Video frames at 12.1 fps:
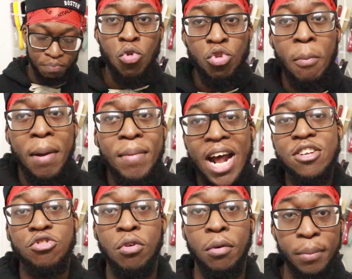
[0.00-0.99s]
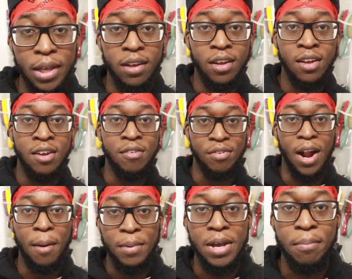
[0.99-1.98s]
So maybe that's on me for
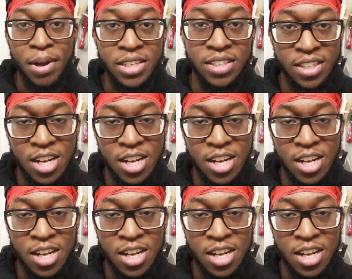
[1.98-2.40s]
not being patient.